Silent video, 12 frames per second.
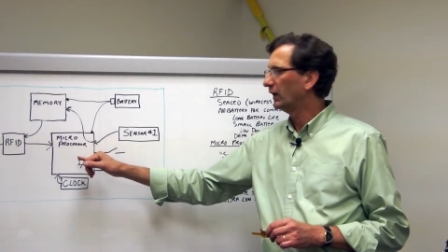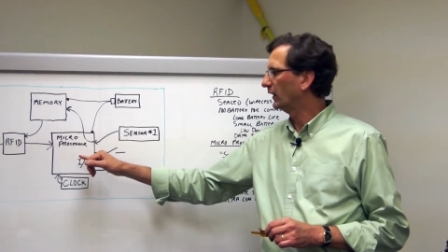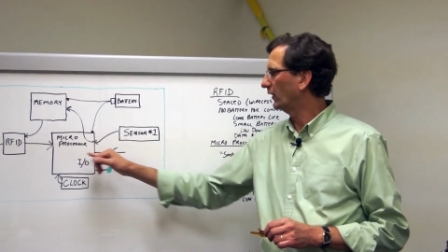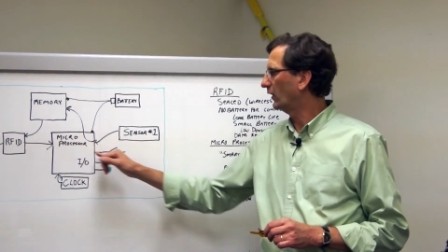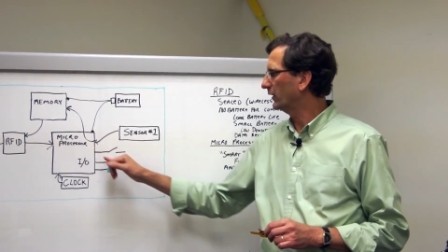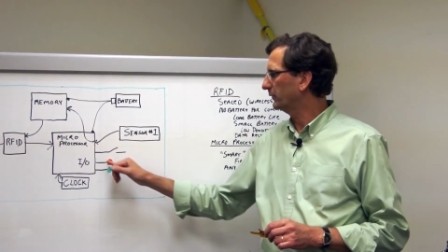
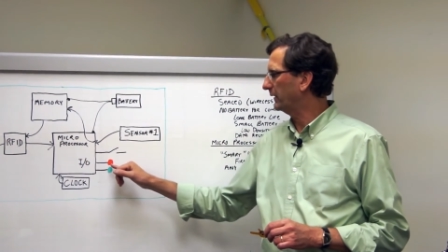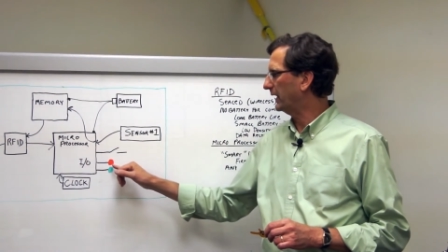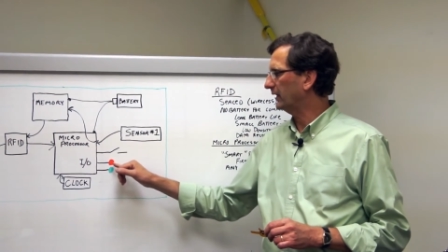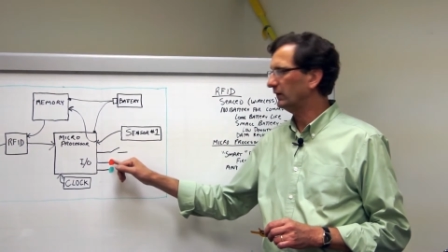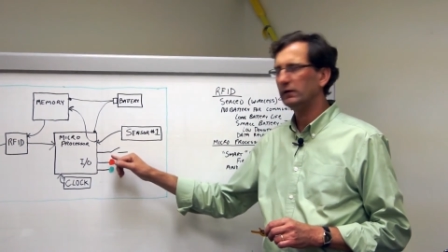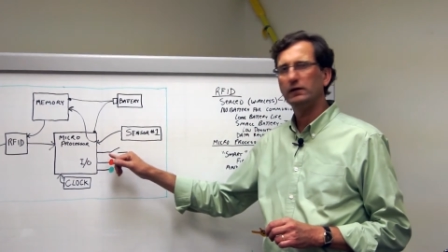and
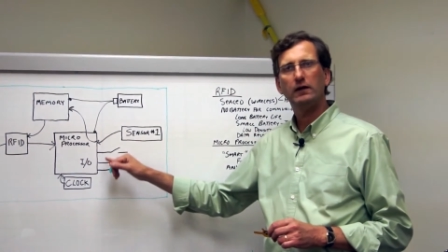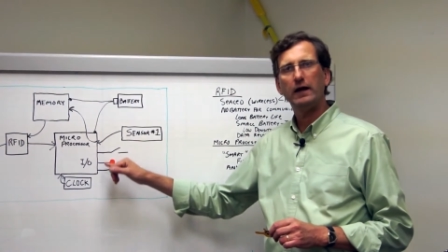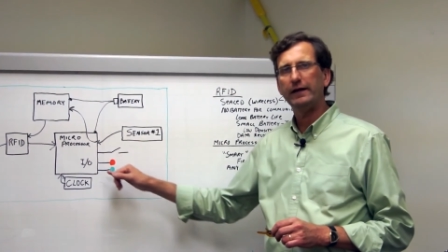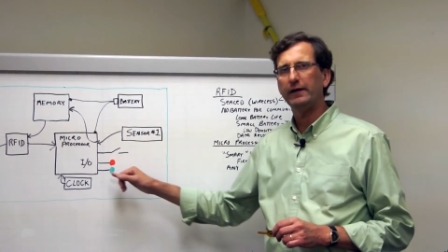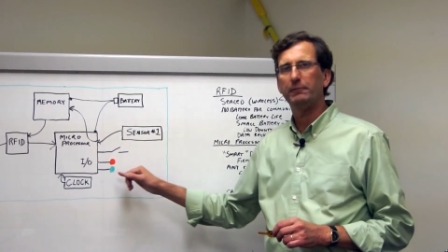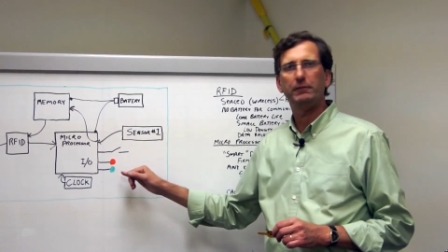automatically
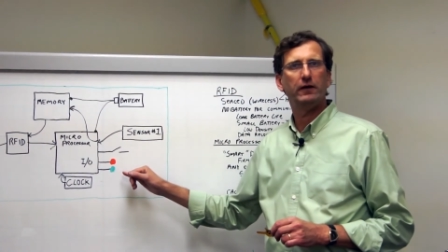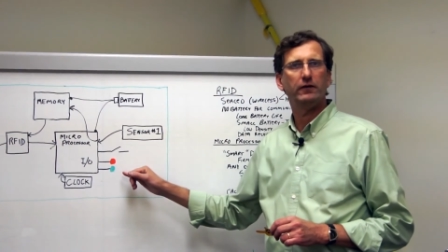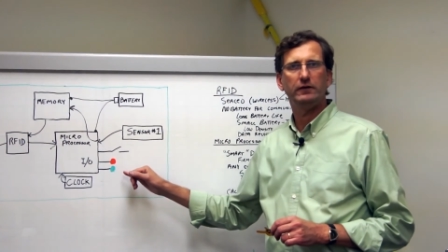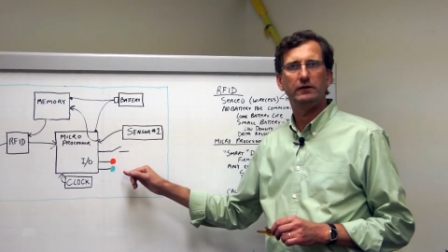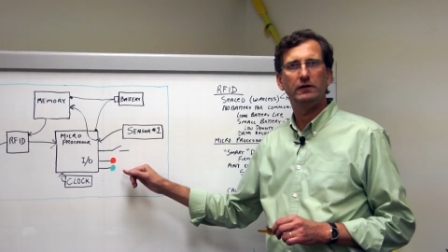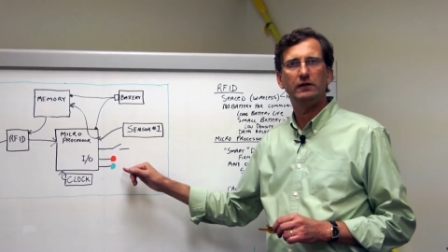light up
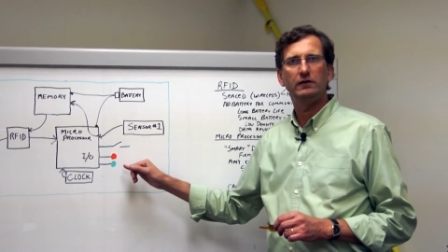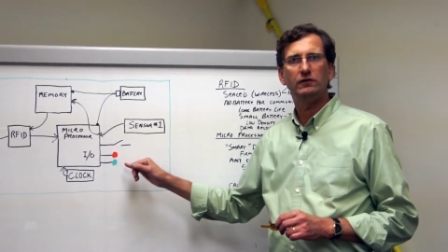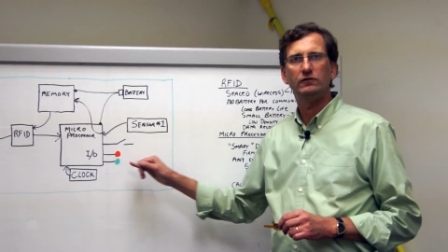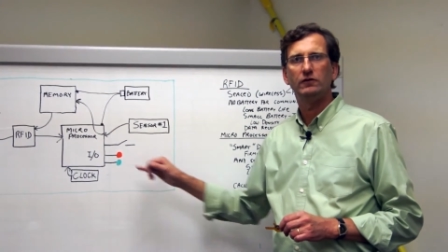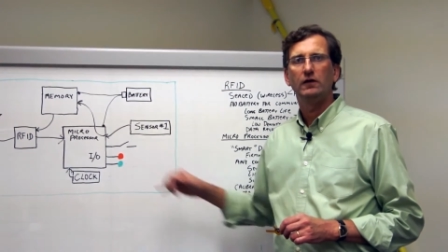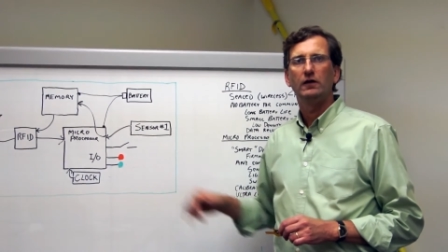L E
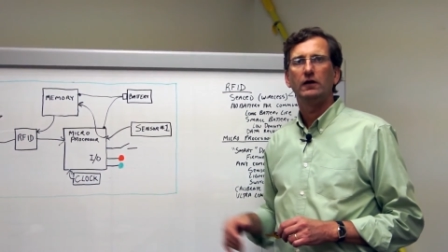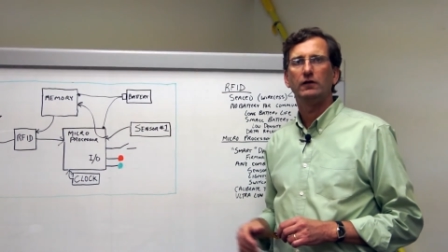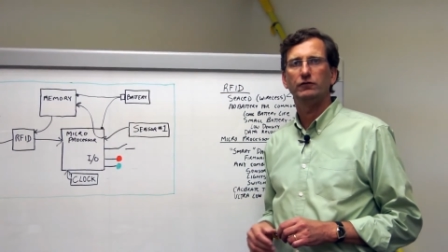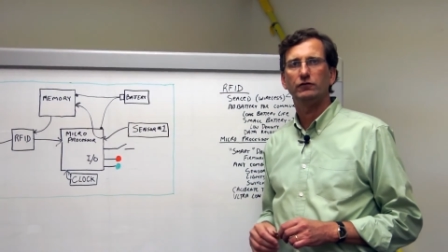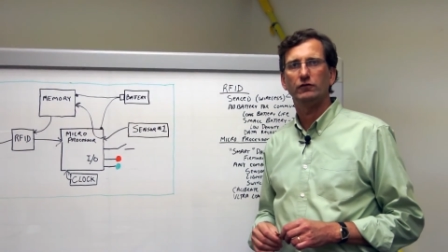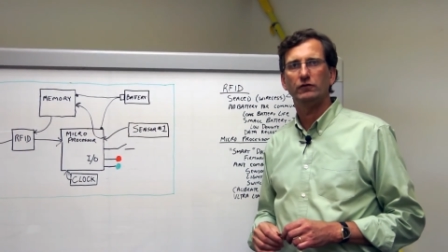Ds
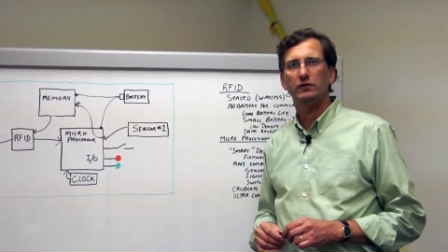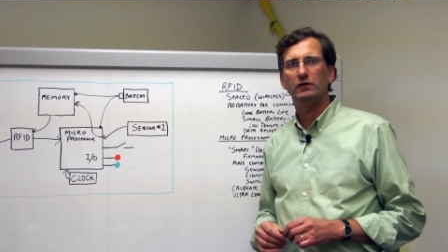if certain